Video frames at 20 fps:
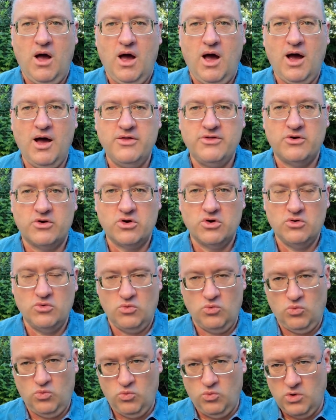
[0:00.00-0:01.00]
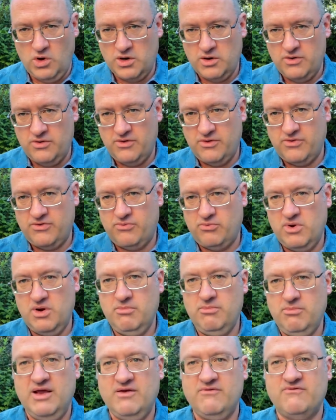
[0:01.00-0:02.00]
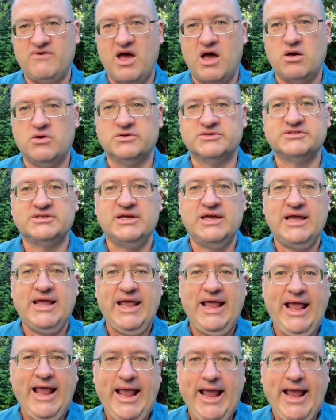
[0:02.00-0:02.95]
either one of the three main vowels,